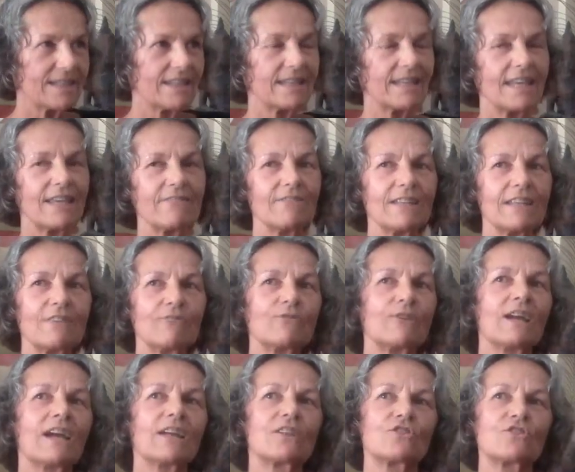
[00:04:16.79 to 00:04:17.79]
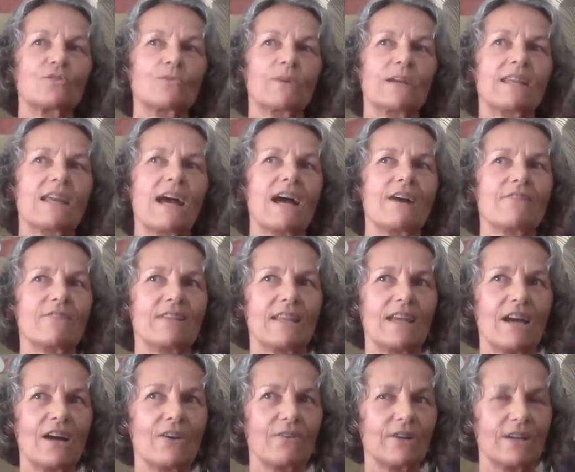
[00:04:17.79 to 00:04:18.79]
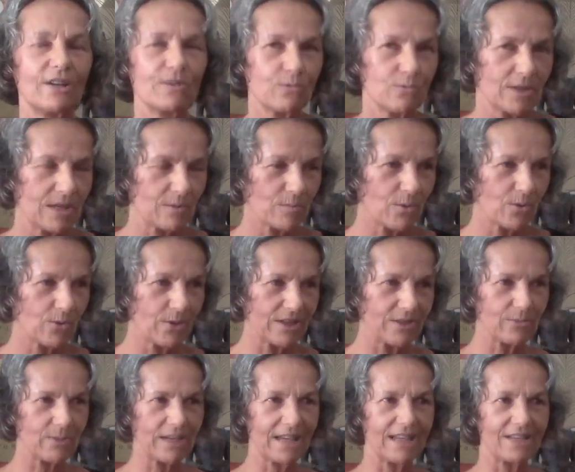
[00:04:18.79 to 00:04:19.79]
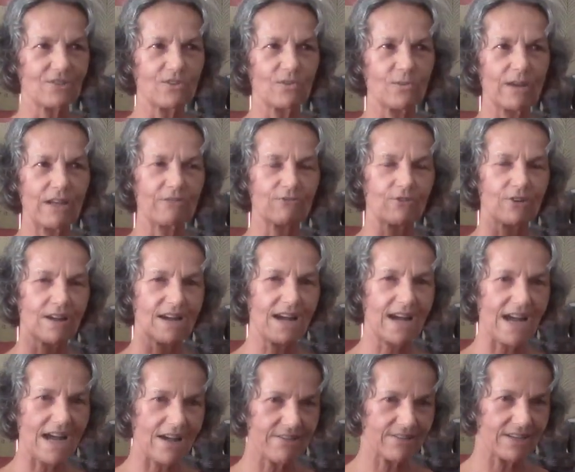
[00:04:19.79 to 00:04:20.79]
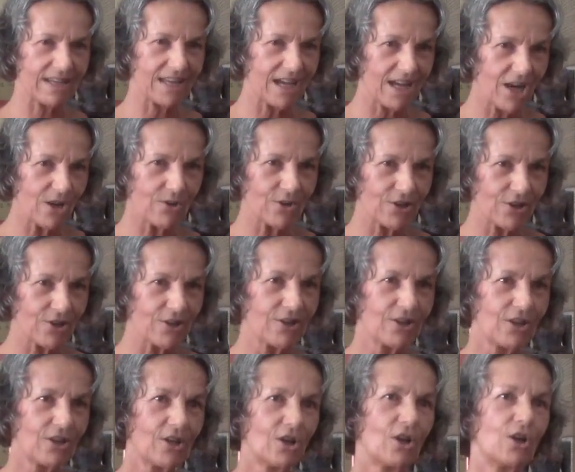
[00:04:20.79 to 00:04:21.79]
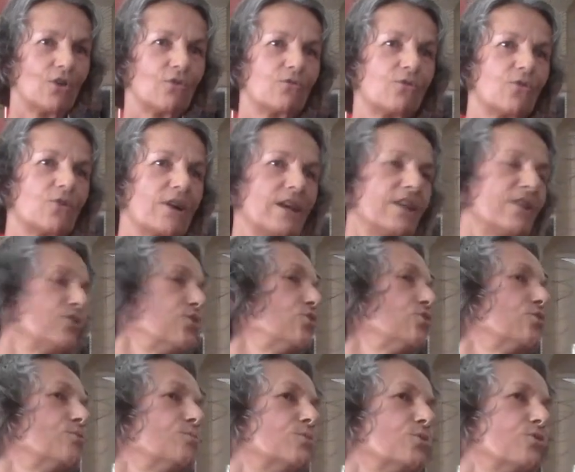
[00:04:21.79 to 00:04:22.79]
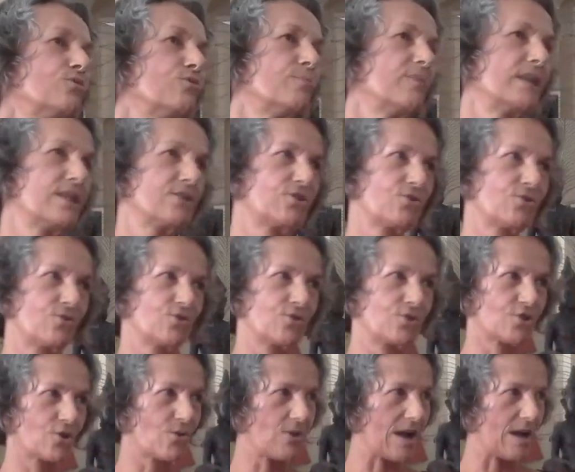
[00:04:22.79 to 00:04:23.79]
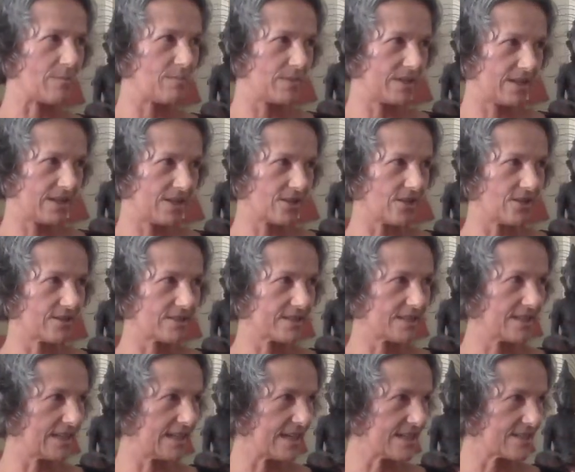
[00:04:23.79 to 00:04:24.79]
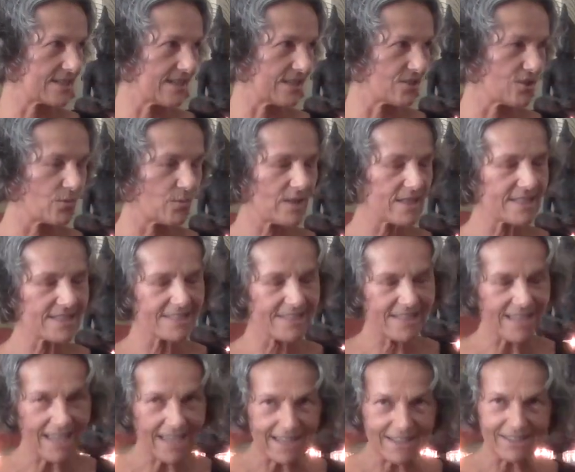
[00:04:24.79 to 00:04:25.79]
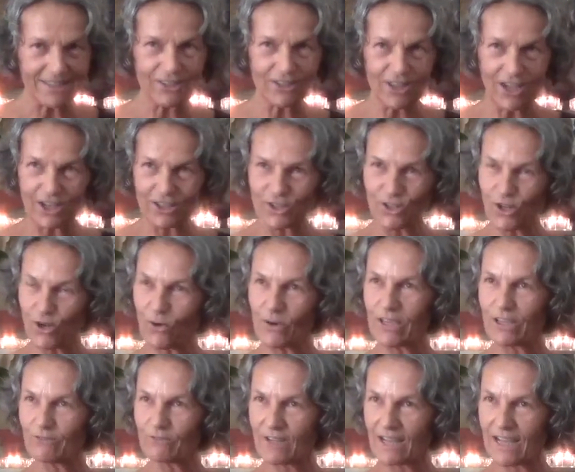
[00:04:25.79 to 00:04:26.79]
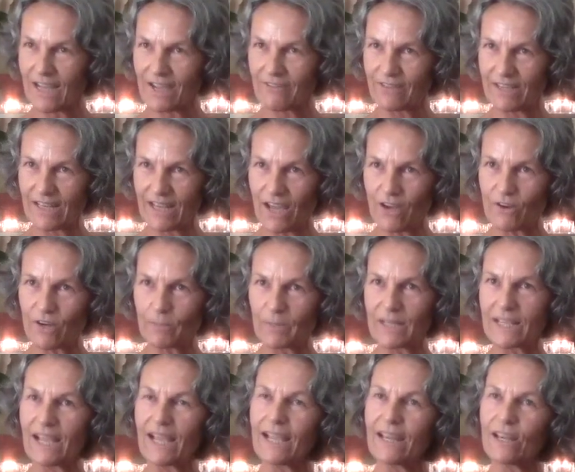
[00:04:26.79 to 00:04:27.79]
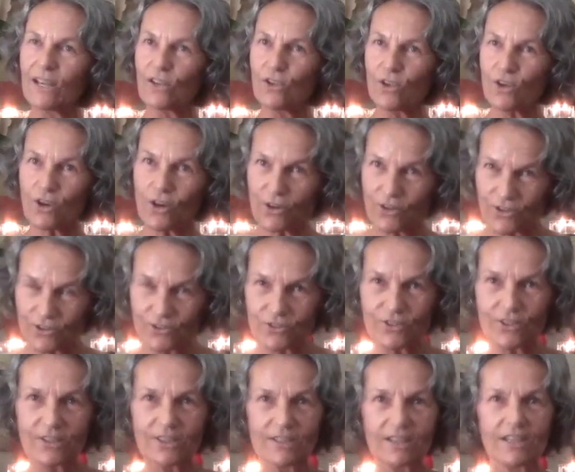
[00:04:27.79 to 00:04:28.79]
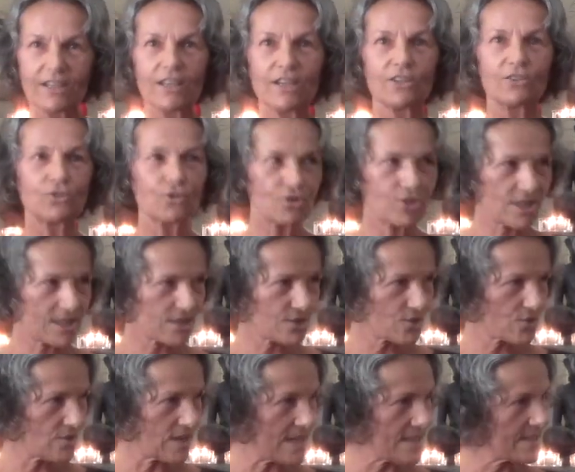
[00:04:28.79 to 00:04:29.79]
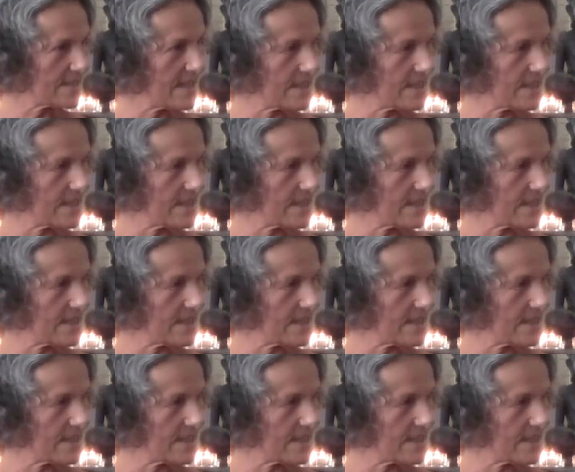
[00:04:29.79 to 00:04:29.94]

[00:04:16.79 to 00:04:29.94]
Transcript: And even if we had to wait half an hour, at one point we had to wait for half an hour for a new movement to show up in the constellation, to withstand not knowing for half an hour. But I learned to just trust.